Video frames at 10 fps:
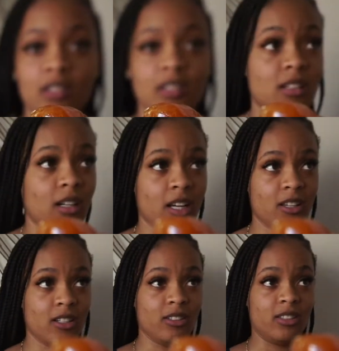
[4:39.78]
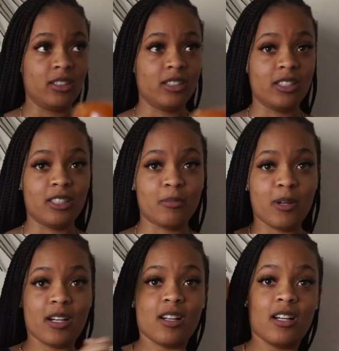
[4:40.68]
How are you gonna do this? You're gonna spread
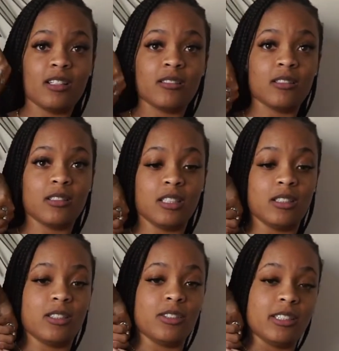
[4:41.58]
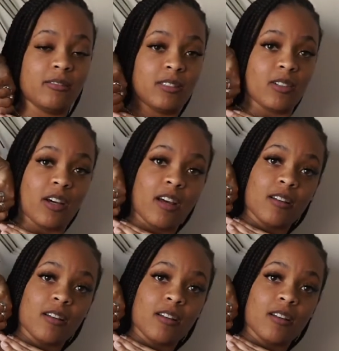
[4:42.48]
it on? Let's do it. Okay.